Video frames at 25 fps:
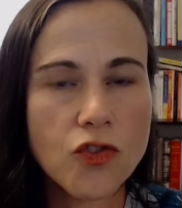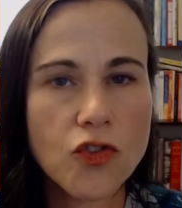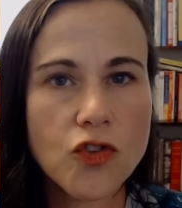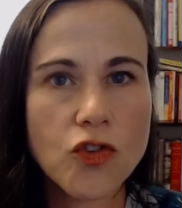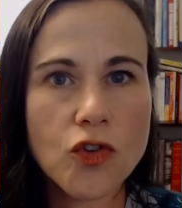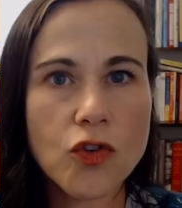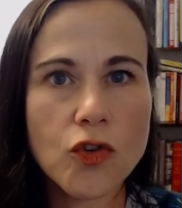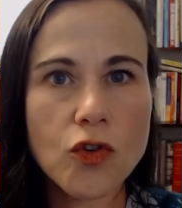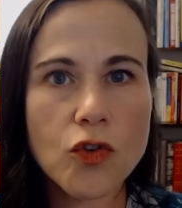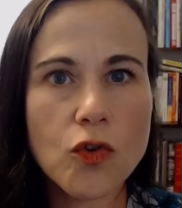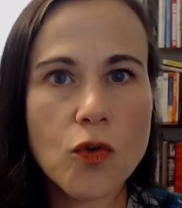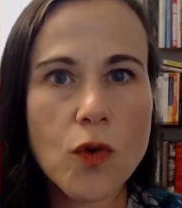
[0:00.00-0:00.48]

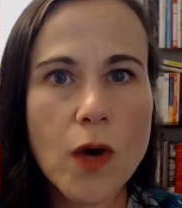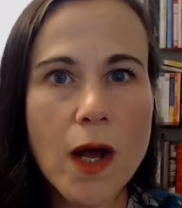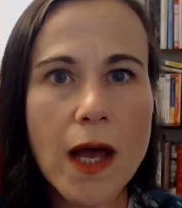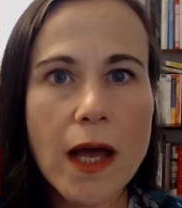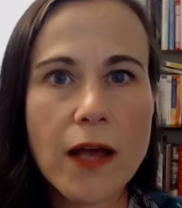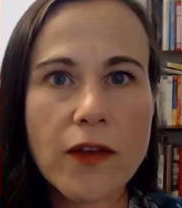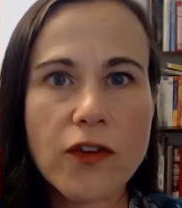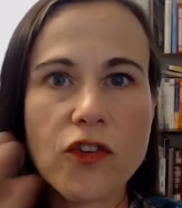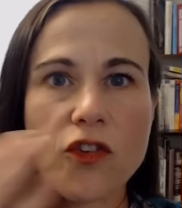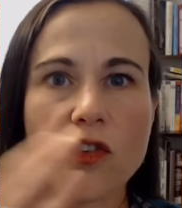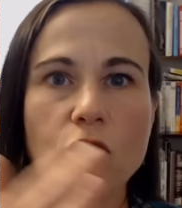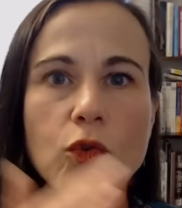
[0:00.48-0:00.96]
to
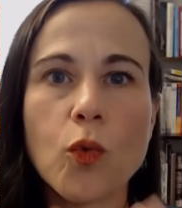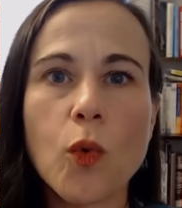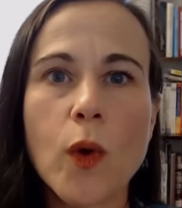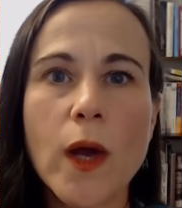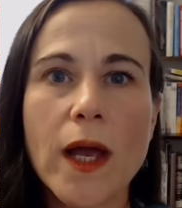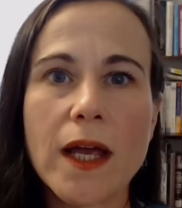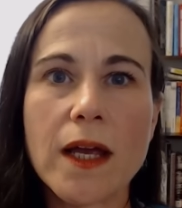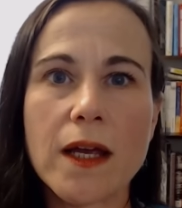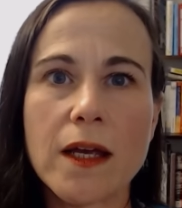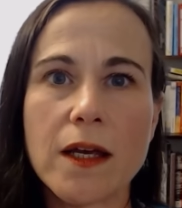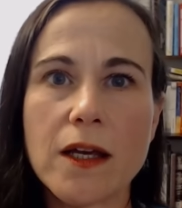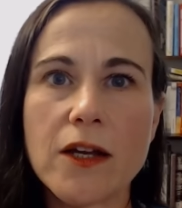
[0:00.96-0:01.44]

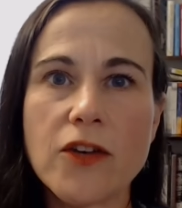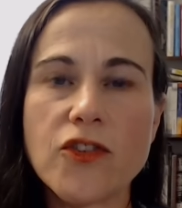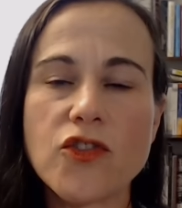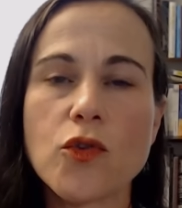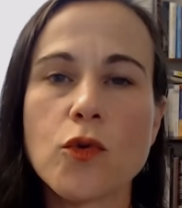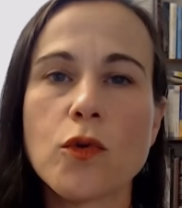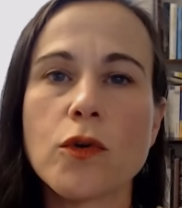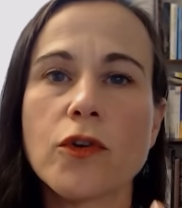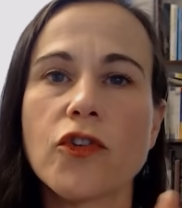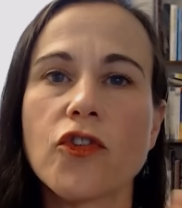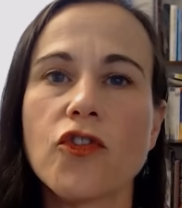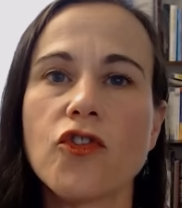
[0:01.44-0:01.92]
assuage
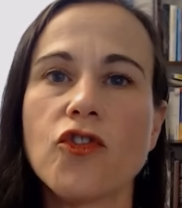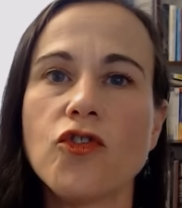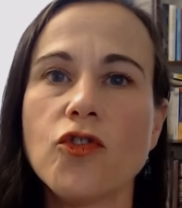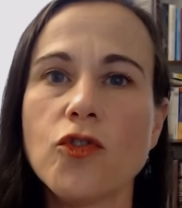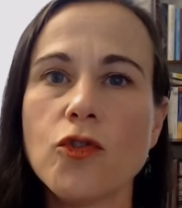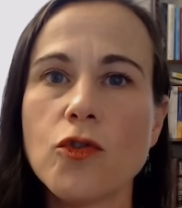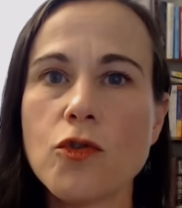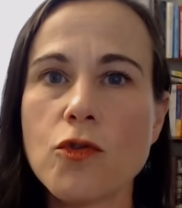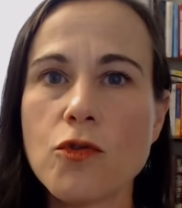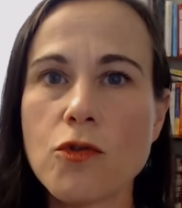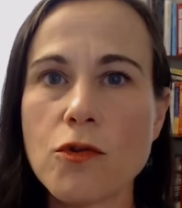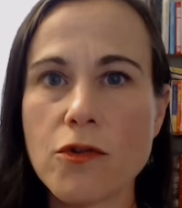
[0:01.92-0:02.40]
or
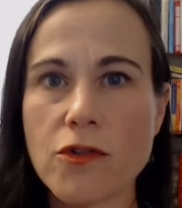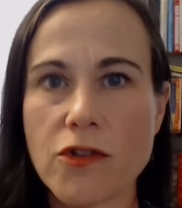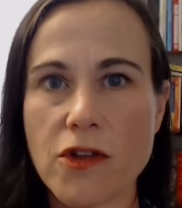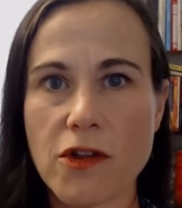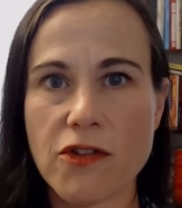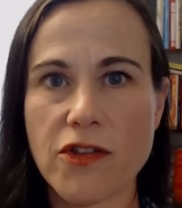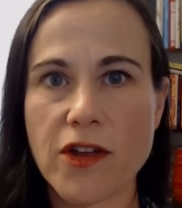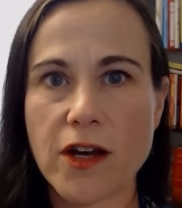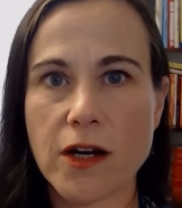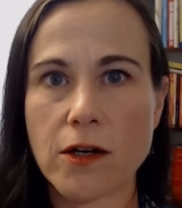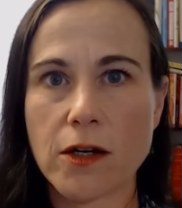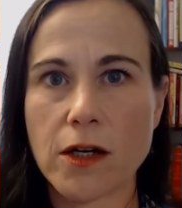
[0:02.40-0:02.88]
soothe
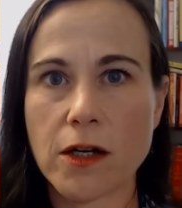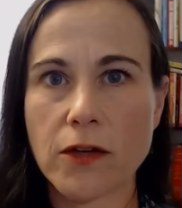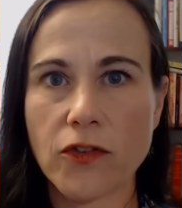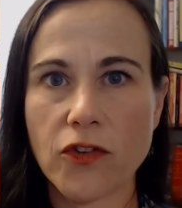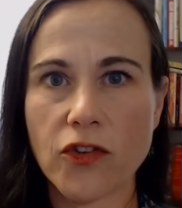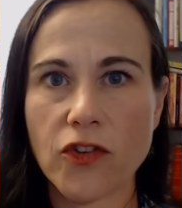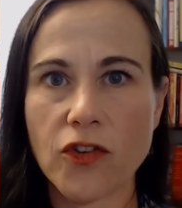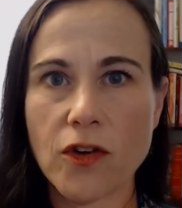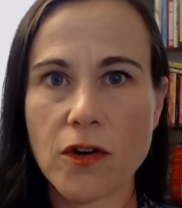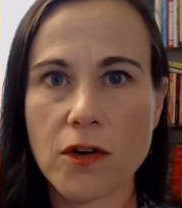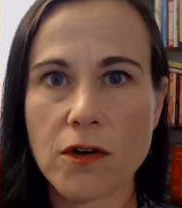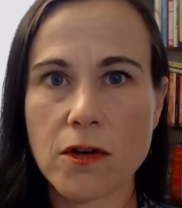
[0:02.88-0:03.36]
their
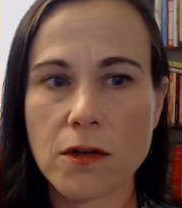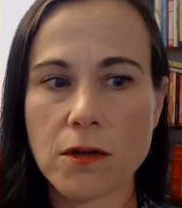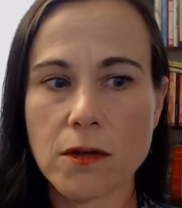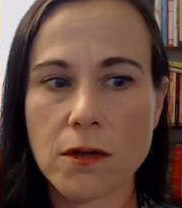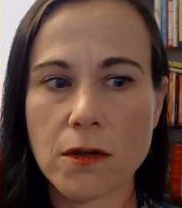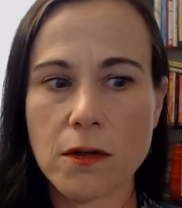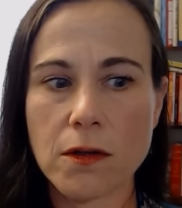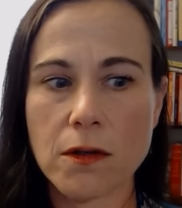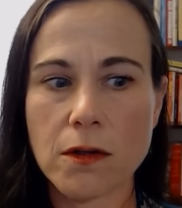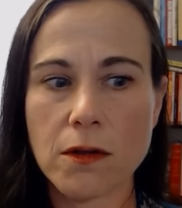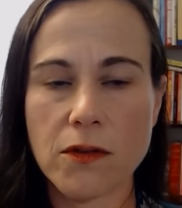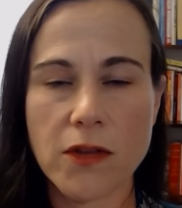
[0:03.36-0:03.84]
concern.
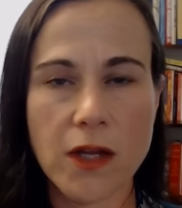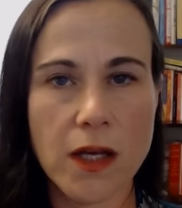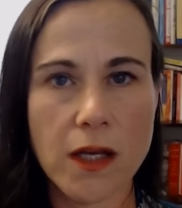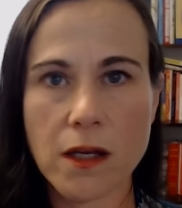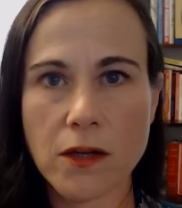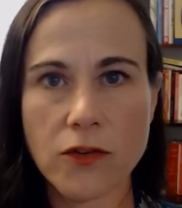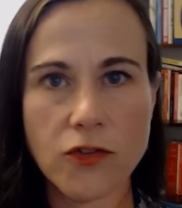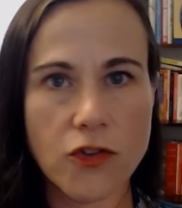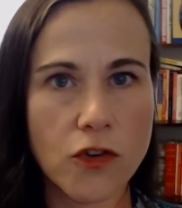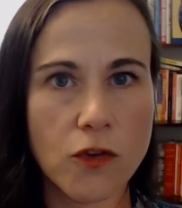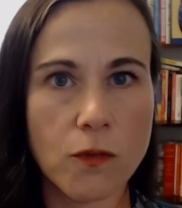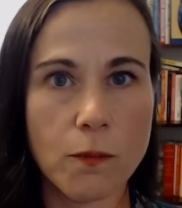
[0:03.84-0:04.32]
They
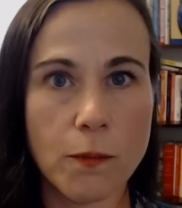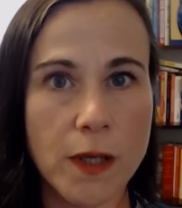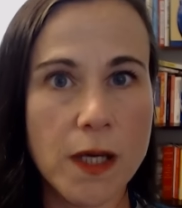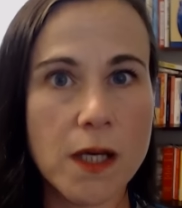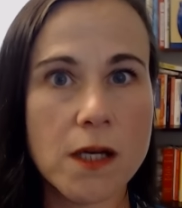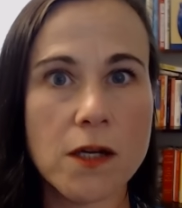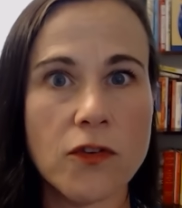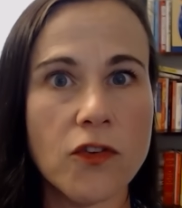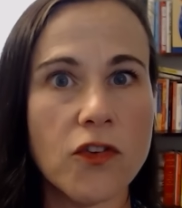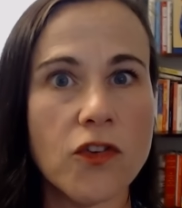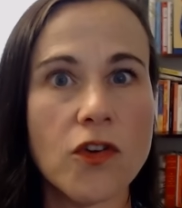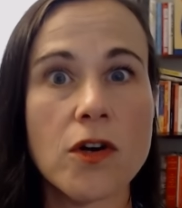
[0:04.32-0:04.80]
can just be
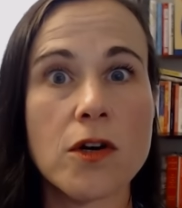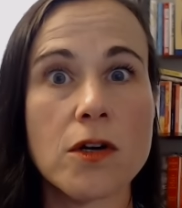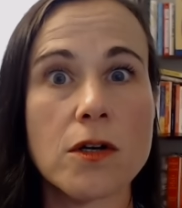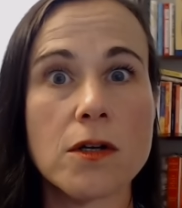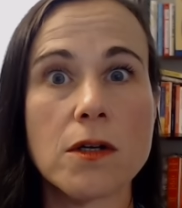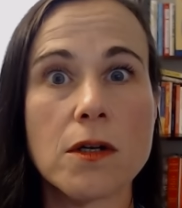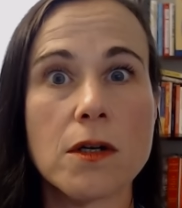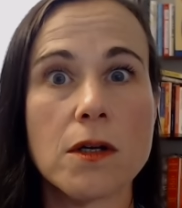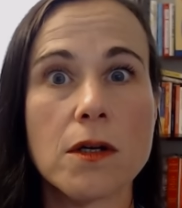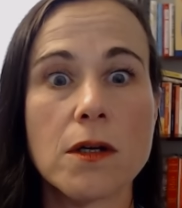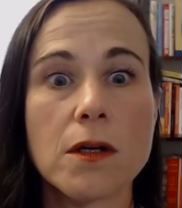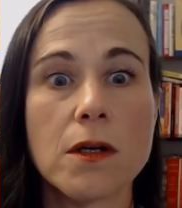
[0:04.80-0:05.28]
concerned.